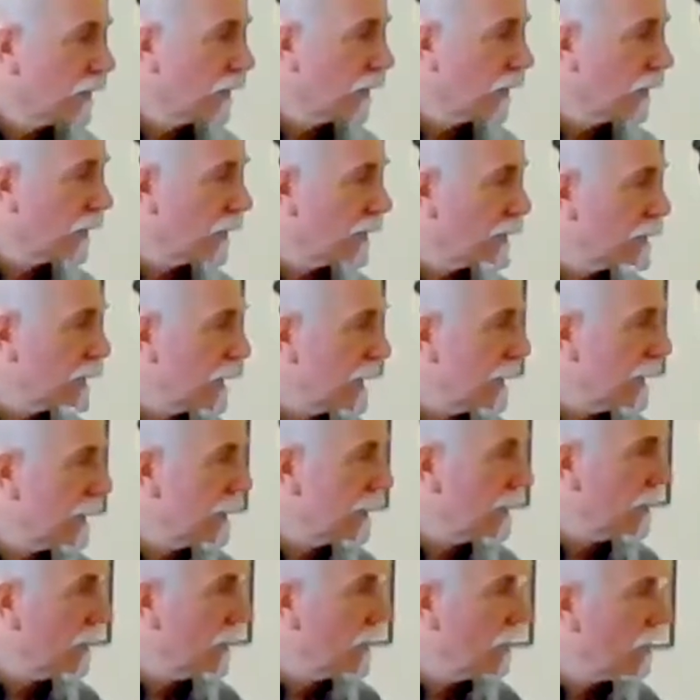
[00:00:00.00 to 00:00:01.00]
Turn this
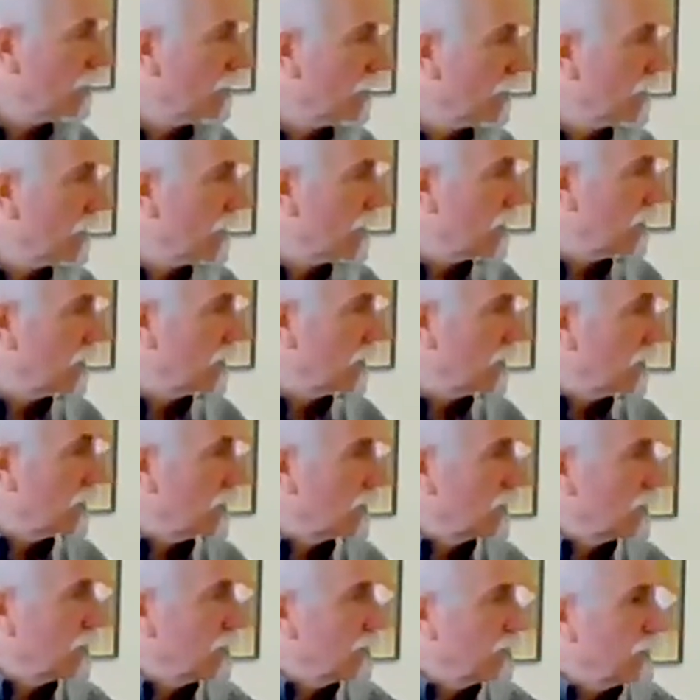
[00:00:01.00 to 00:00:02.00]
hand over.
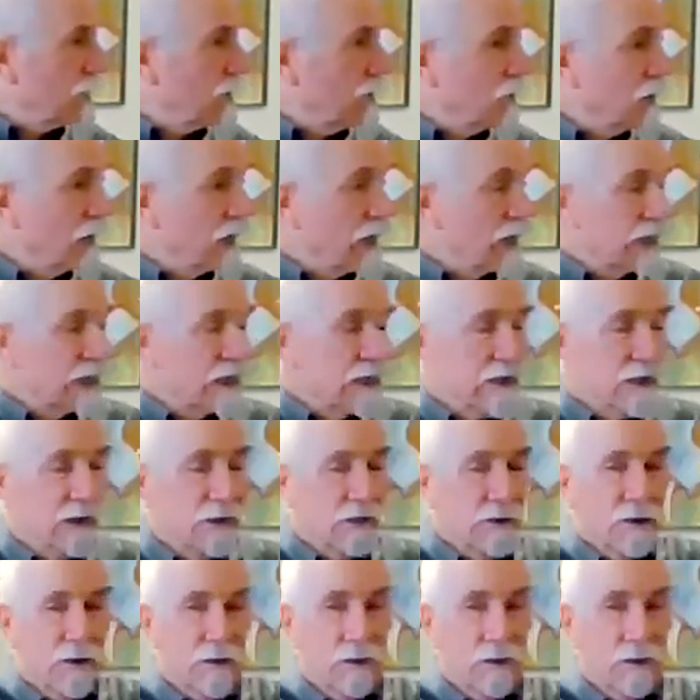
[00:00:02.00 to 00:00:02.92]
You ready?